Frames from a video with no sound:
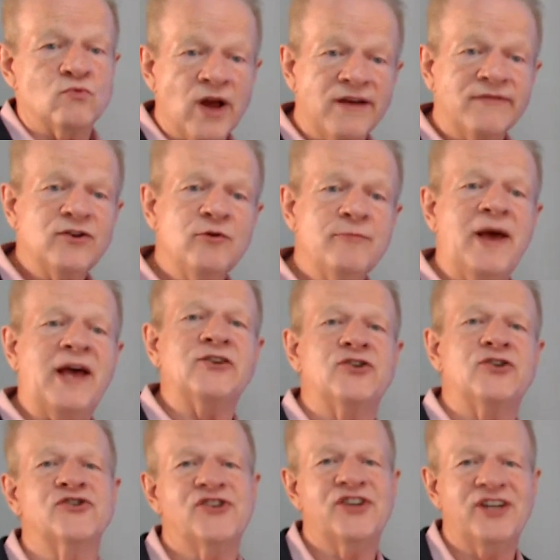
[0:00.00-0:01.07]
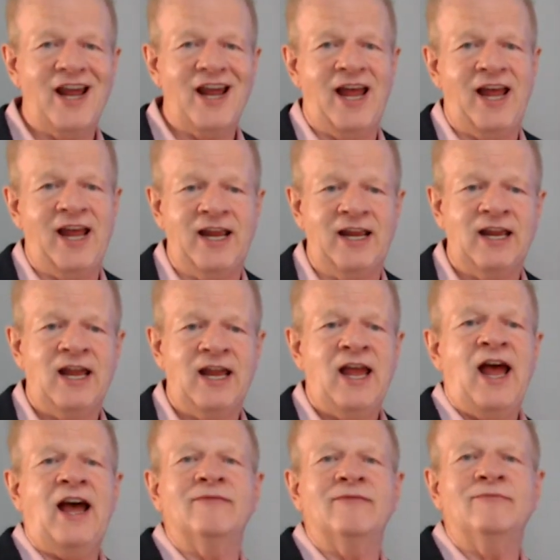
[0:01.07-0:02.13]
Revenue managers today
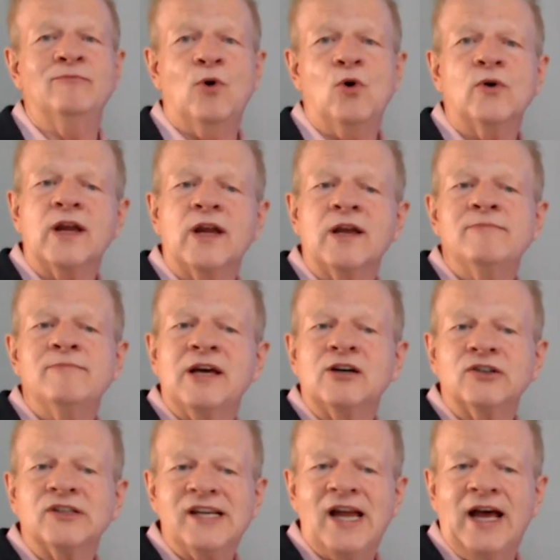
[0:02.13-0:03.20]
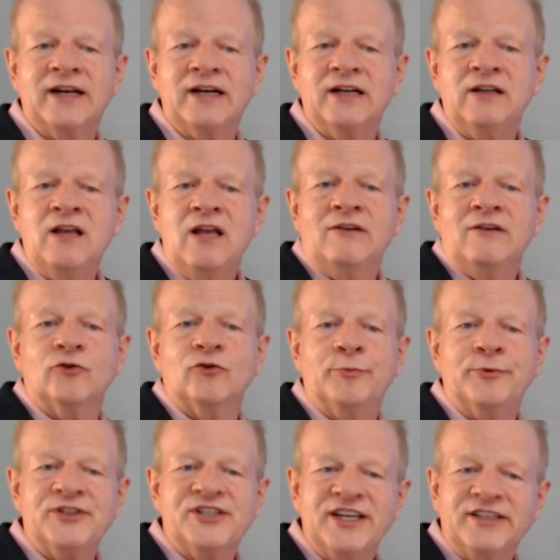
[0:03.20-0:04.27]
have more and better data for
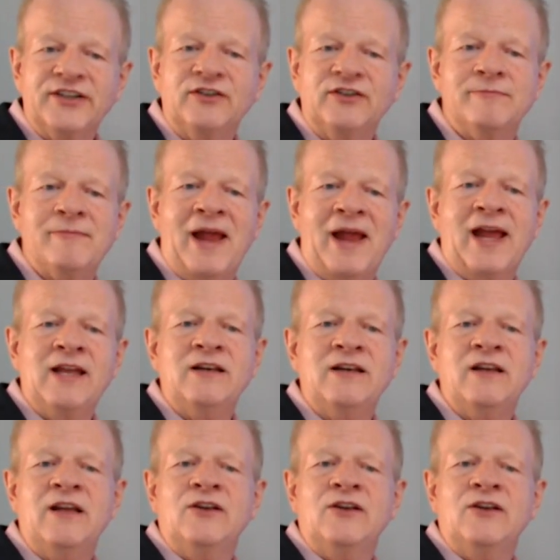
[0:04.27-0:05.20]
predicting demand,